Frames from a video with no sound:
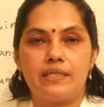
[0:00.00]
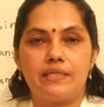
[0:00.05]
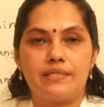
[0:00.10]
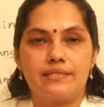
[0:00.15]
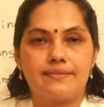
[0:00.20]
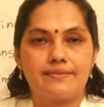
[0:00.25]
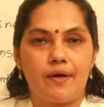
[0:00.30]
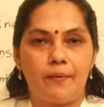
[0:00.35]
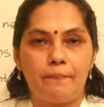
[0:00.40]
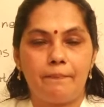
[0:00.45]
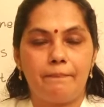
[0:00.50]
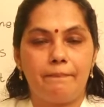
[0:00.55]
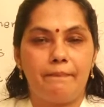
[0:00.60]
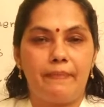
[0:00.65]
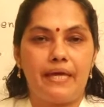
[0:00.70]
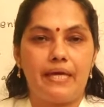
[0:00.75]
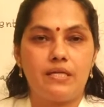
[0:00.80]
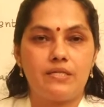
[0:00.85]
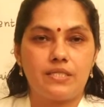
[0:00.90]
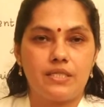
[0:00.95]
some
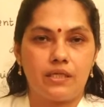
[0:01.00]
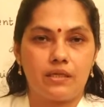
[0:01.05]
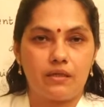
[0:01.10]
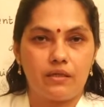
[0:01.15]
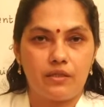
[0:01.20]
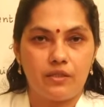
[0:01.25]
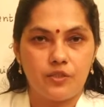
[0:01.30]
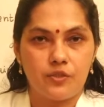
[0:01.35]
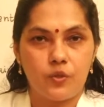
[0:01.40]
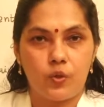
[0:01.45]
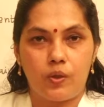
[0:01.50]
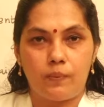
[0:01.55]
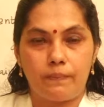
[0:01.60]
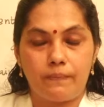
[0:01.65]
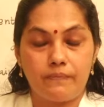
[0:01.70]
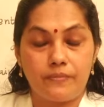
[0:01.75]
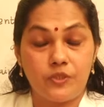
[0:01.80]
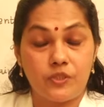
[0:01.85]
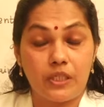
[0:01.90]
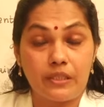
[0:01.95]
major
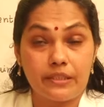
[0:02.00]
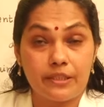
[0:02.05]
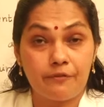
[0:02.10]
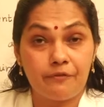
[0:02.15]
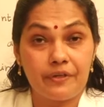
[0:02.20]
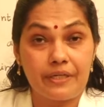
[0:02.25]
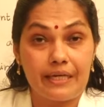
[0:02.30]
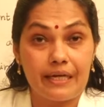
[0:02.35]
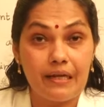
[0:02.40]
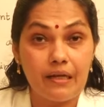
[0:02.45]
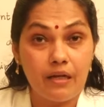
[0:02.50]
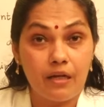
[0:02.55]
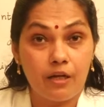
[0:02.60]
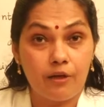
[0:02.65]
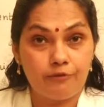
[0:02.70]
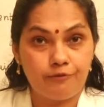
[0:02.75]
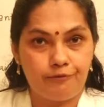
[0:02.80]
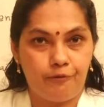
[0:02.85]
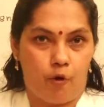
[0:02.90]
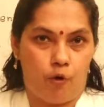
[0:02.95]
geographical
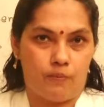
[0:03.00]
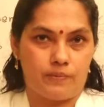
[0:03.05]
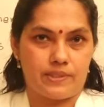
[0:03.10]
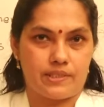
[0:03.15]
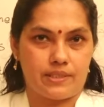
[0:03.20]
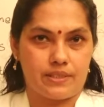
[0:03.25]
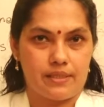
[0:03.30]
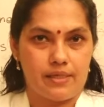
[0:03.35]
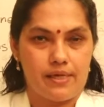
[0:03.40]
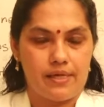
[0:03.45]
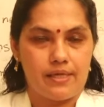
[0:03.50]
forms.